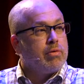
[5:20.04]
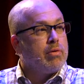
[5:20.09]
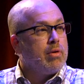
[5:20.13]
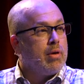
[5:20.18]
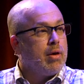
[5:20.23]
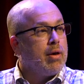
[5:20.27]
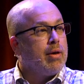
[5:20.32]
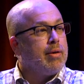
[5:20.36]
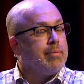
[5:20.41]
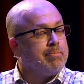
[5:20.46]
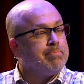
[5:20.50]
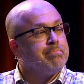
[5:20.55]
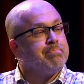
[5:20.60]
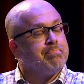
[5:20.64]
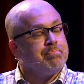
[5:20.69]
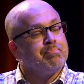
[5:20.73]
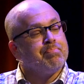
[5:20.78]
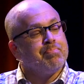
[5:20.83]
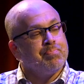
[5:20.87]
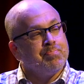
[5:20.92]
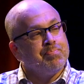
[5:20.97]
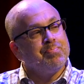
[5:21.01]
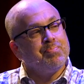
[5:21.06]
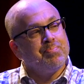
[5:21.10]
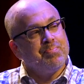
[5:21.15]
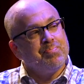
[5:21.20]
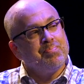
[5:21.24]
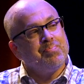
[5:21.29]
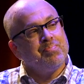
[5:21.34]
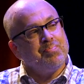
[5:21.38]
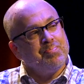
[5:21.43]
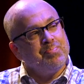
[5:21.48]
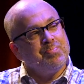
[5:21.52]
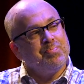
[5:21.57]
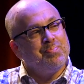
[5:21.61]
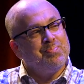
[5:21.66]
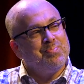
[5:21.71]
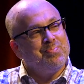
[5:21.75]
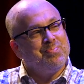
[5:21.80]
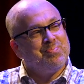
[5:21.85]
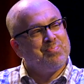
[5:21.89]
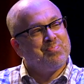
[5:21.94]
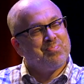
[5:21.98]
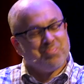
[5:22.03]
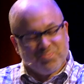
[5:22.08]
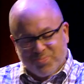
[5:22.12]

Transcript: let's get into the mechanics of the program in a second, but